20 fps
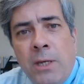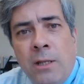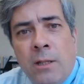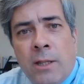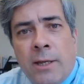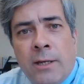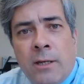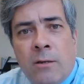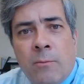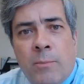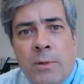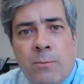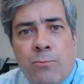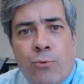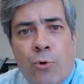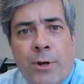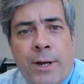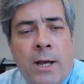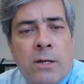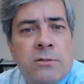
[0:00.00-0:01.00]
P link could
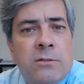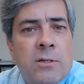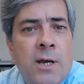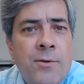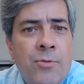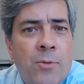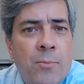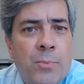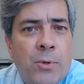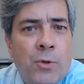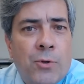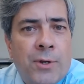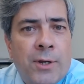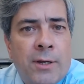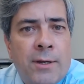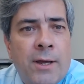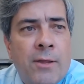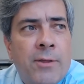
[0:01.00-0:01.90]
be brought outside the building,